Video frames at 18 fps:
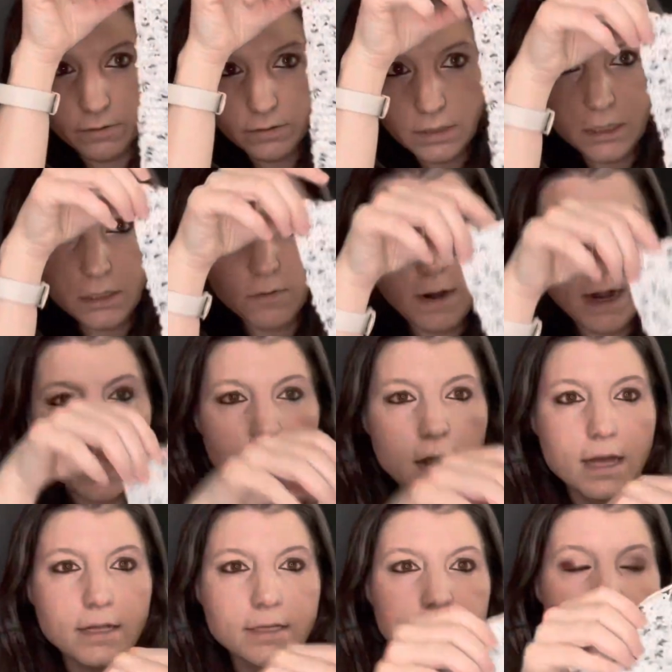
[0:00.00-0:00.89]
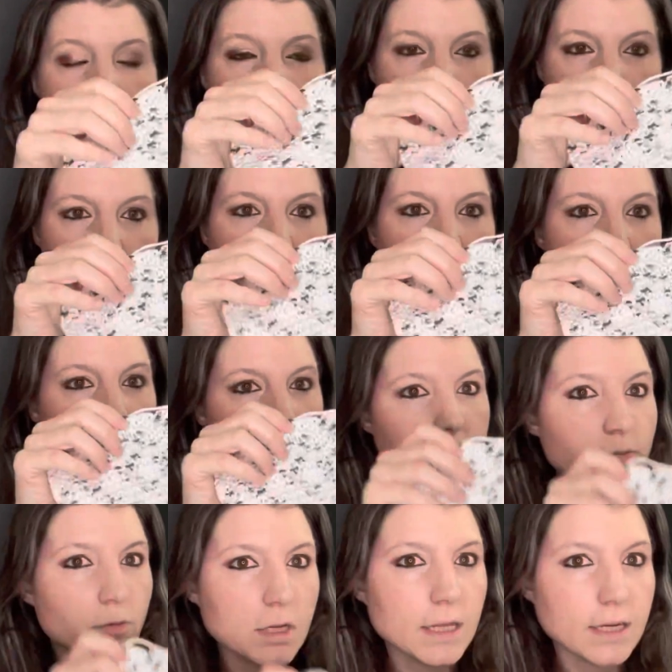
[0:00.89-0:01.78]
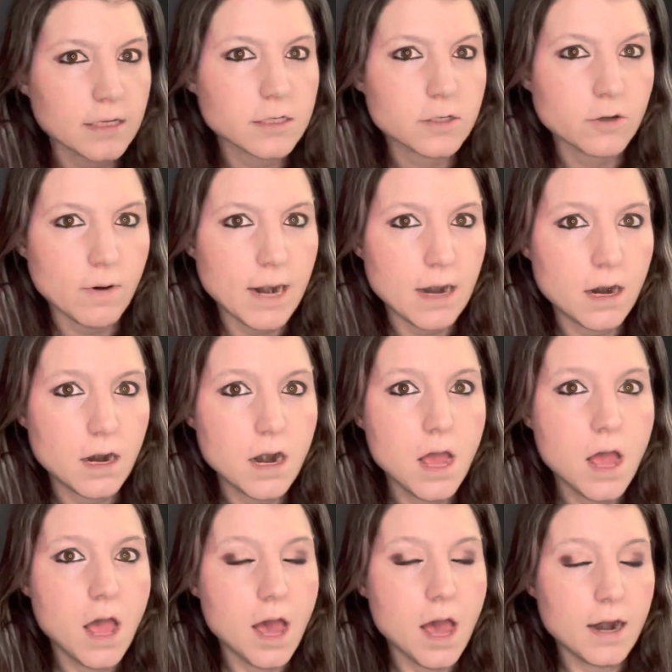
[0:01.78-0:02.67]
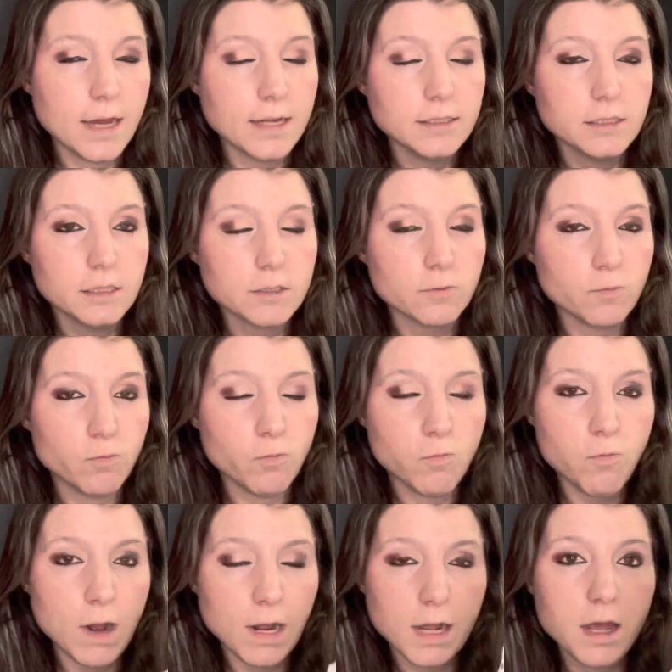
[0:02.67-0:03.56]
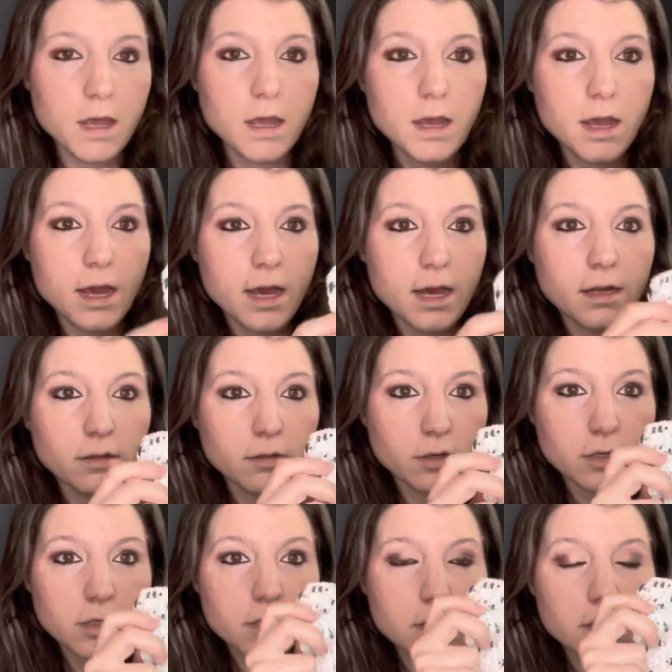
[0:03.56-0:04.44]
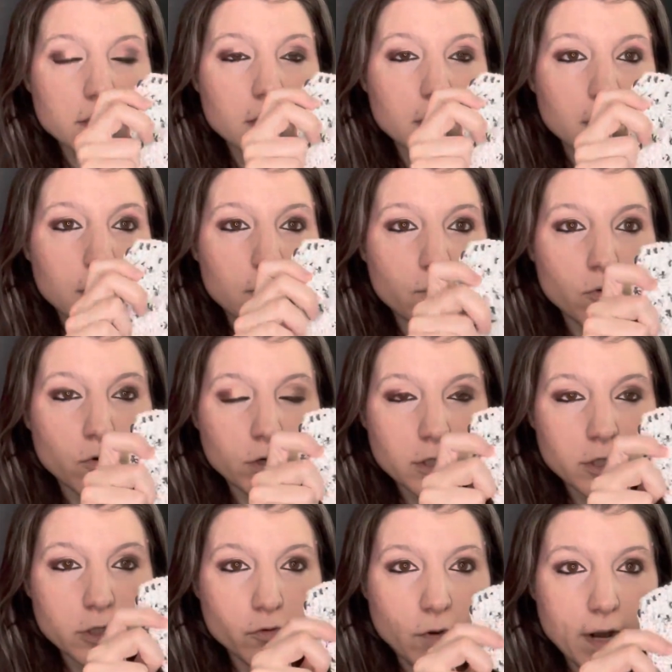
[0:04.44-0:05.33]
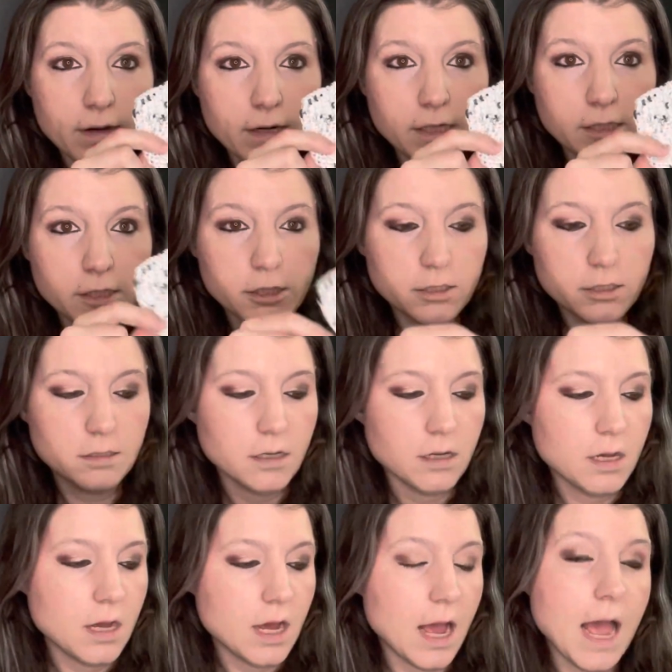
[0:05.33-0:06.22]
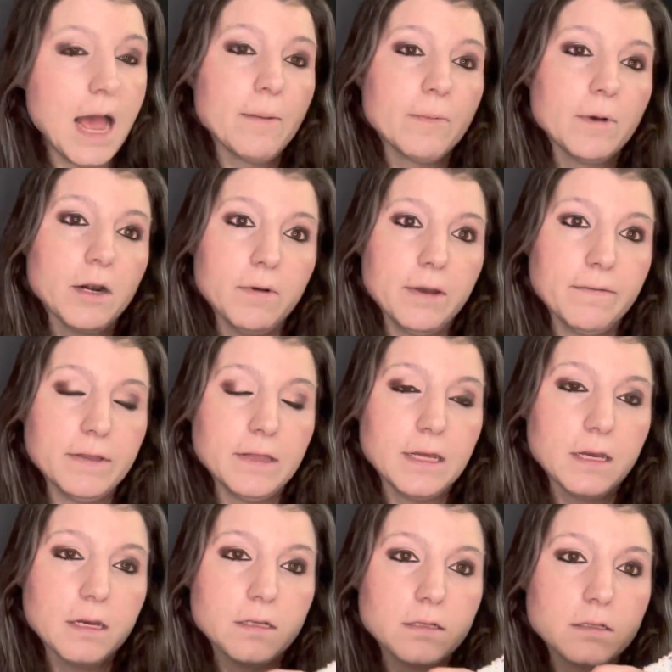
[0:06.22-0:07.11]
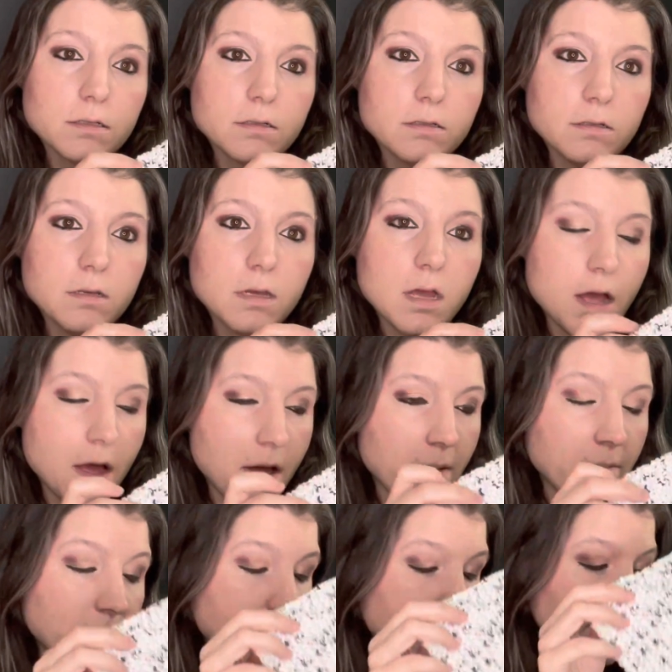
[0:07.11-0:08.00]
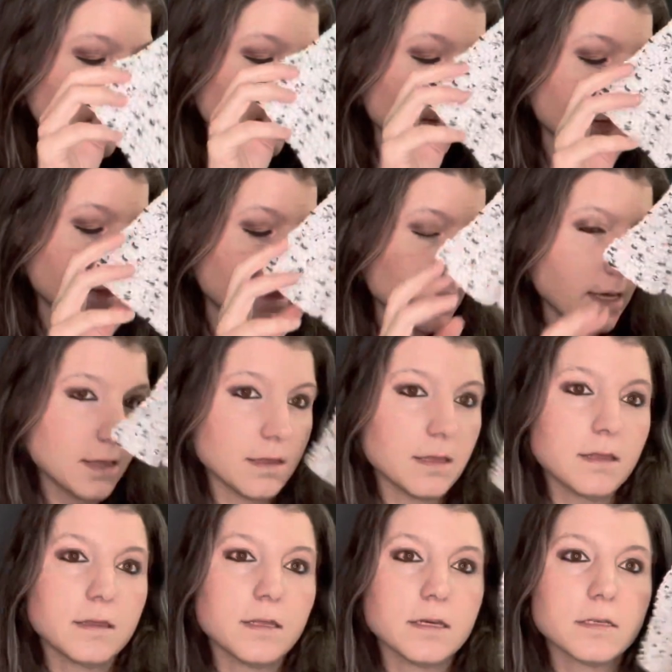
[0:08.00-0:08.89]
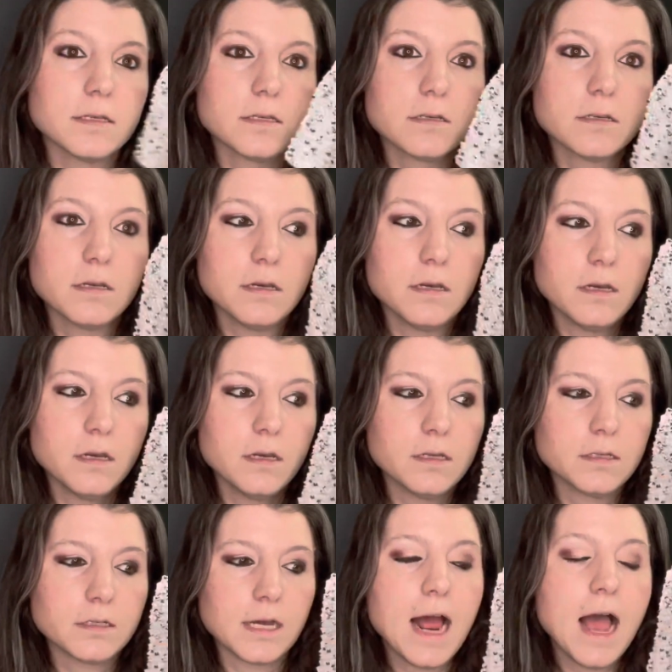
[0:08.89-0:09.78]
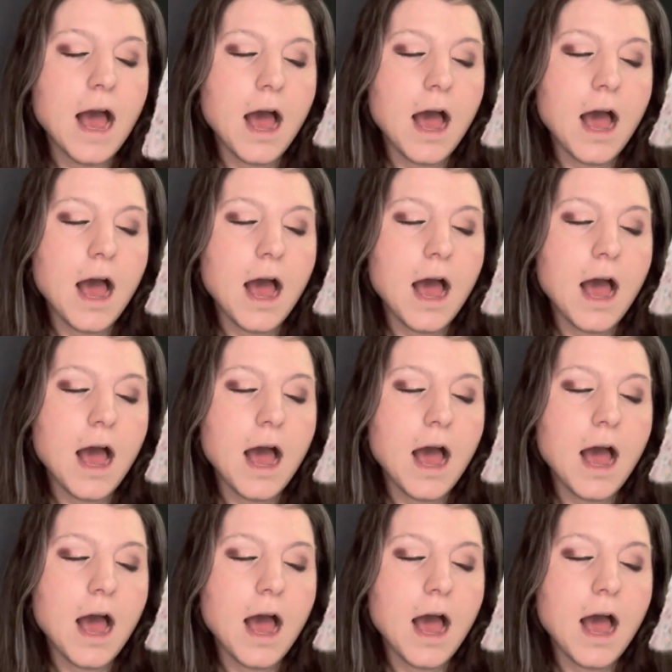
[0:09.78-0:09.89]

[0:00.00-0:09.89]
was a square and see how this one looks more like a square and I just wung it and it looks more squarish. I am going to weave in the ends, but I think that this is good.